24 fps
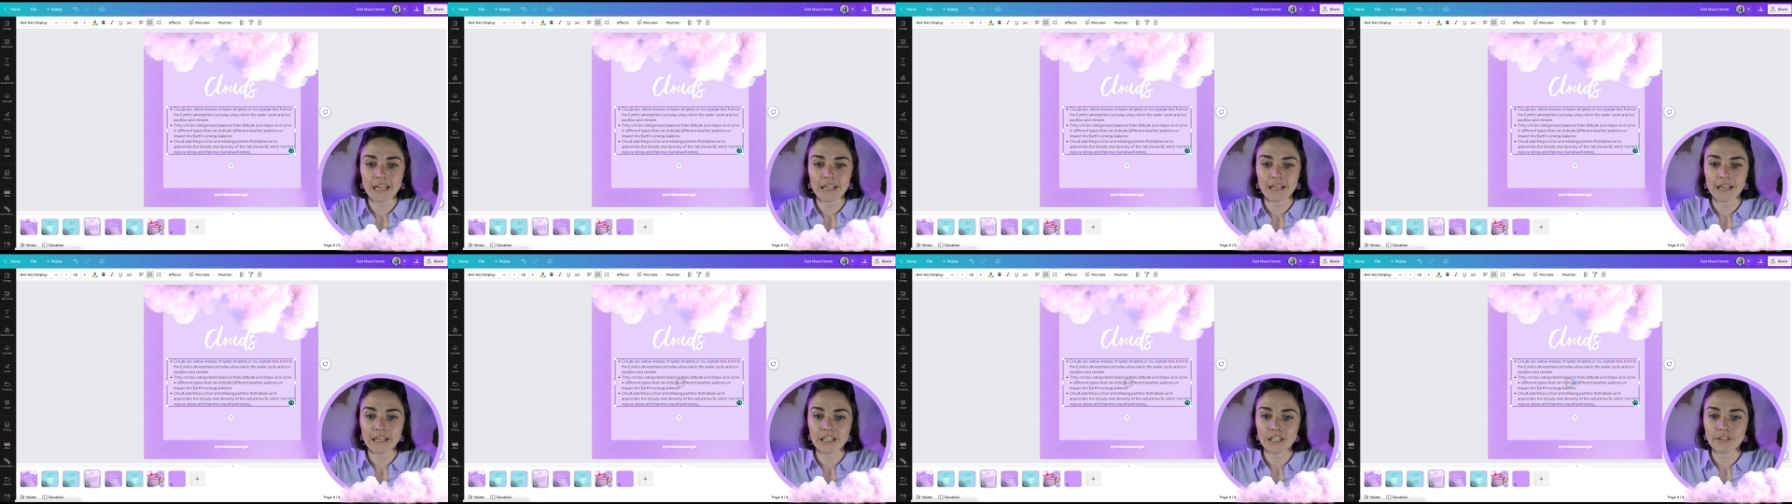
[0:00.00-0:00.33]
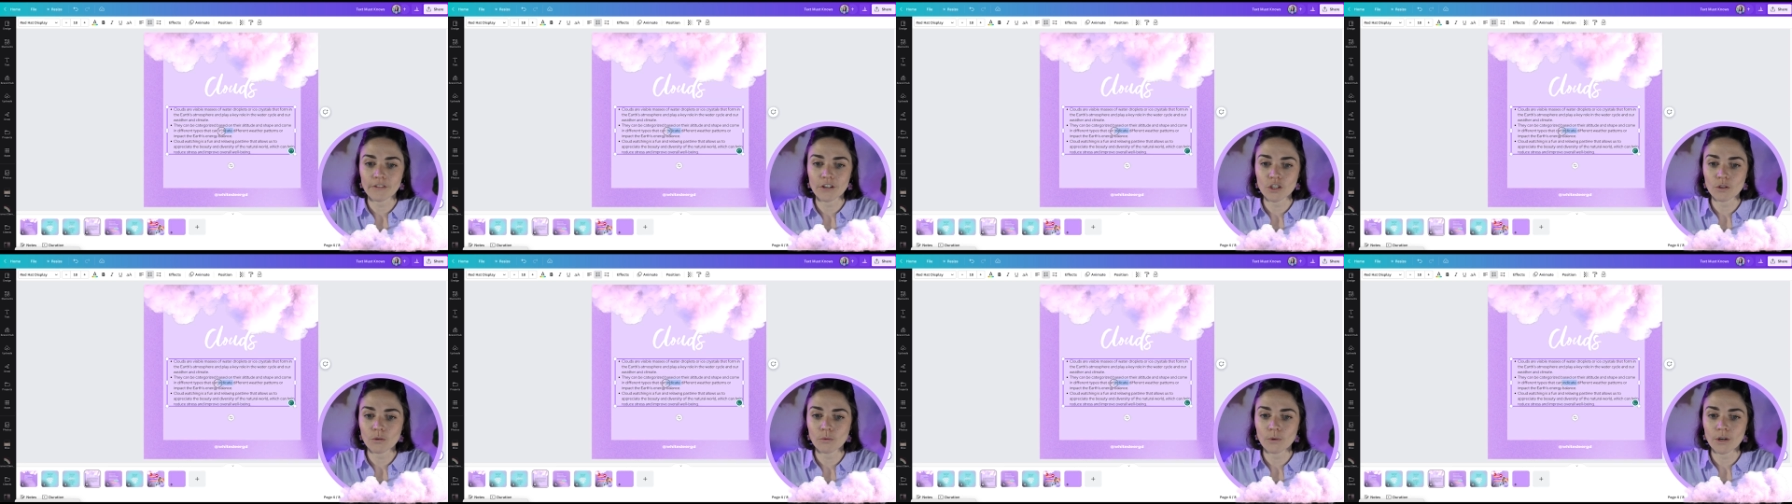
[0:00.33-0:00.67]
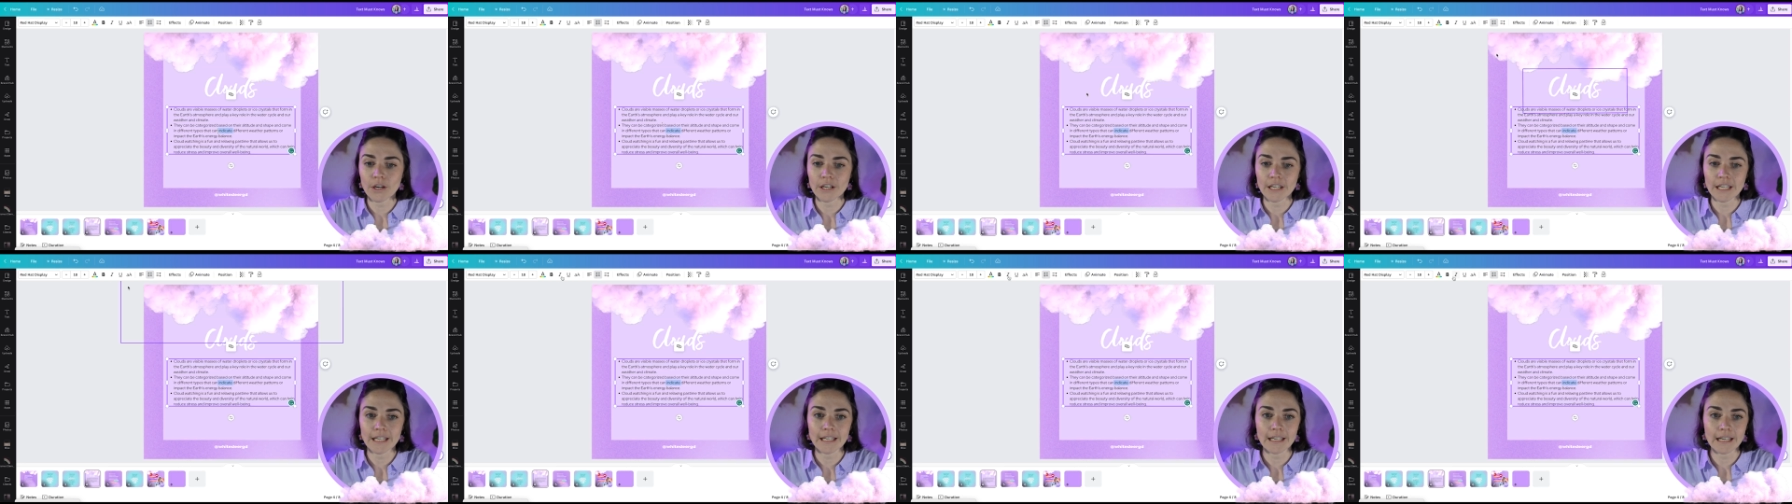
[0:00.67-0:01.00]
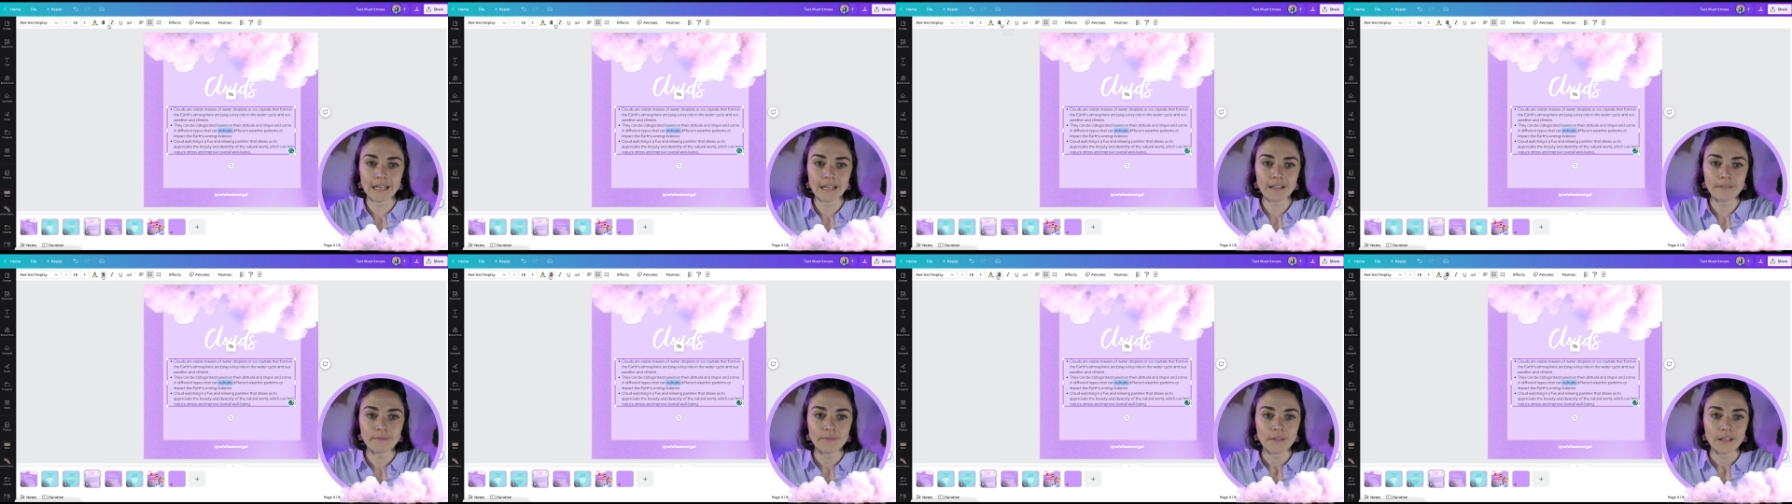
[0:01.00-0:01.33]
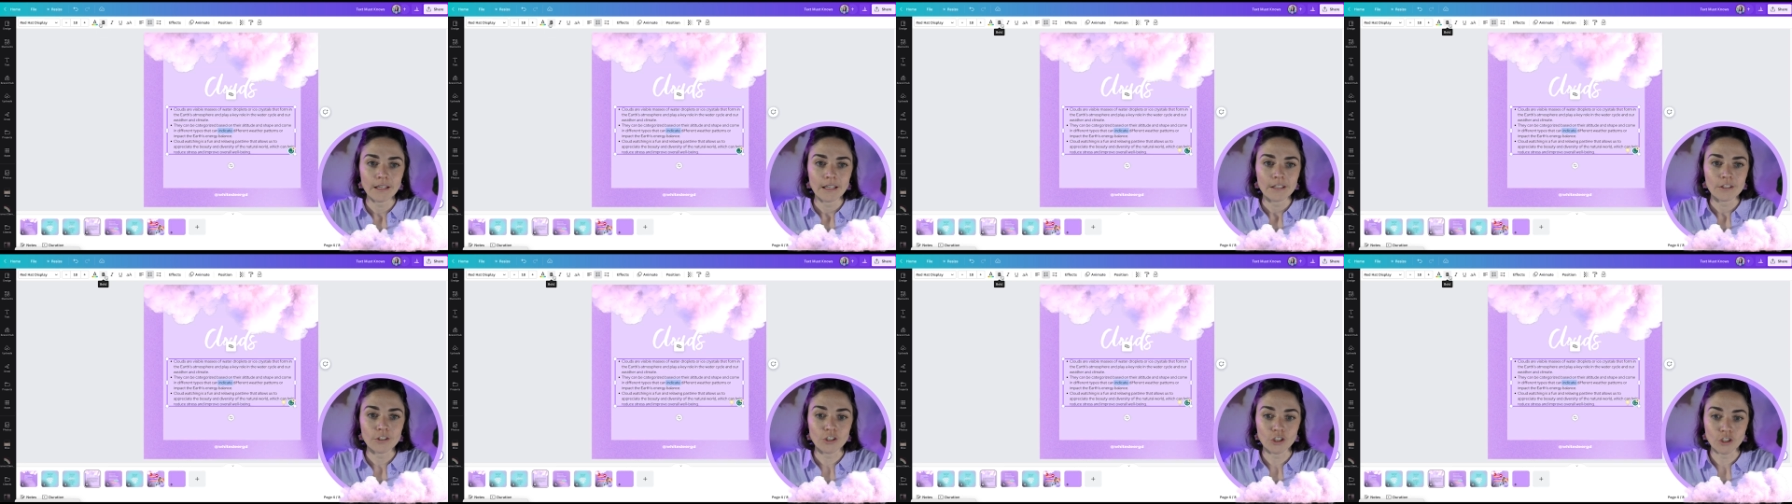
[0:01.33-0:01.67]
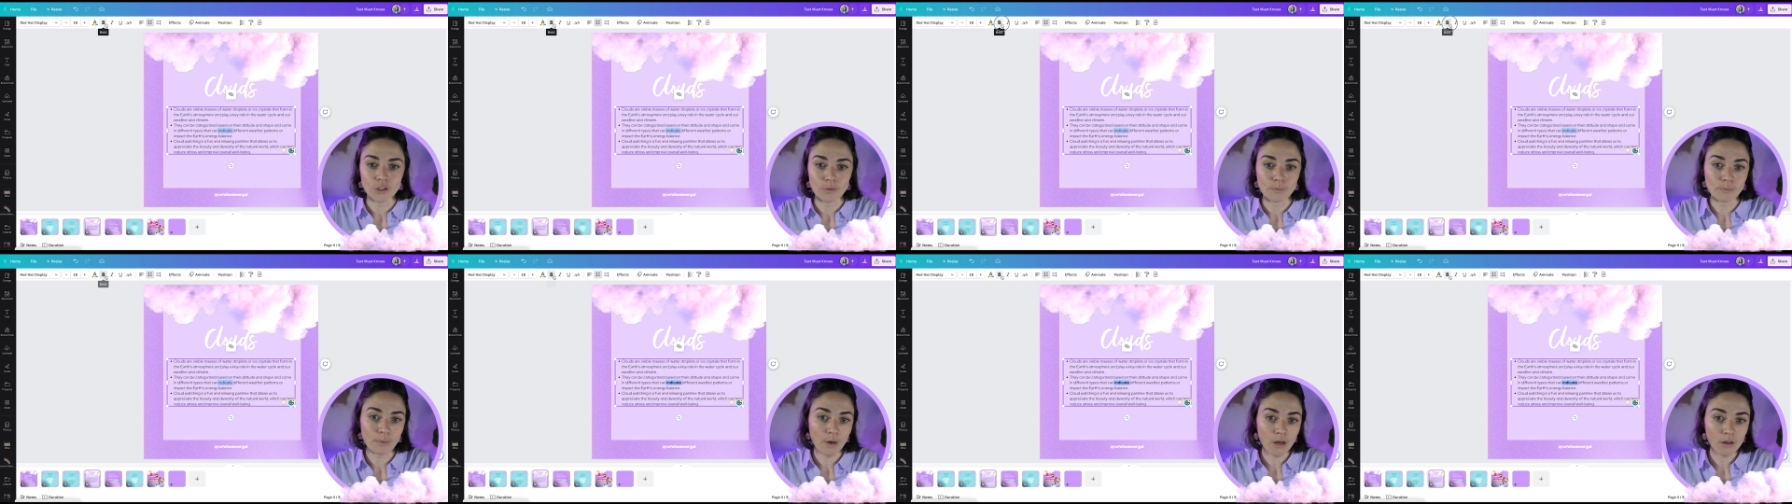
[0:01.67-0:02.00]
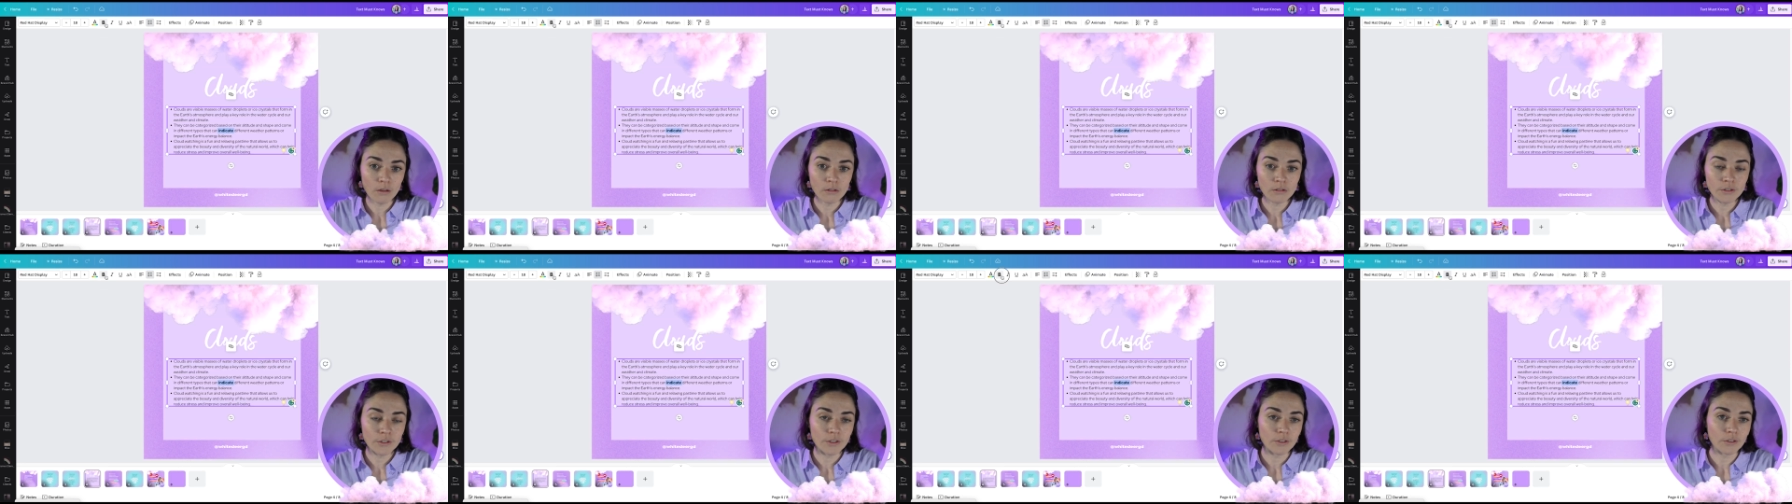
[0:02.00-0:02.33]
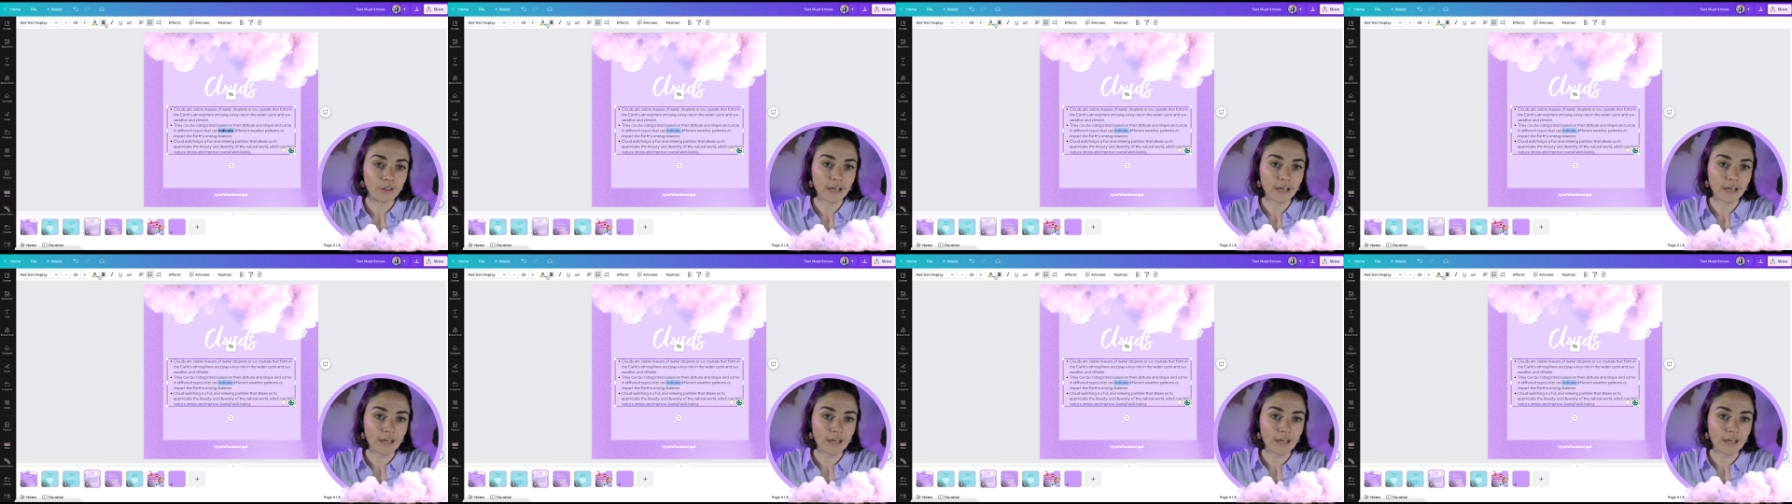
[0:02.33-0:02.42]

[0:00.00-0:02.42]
individual word here to bold,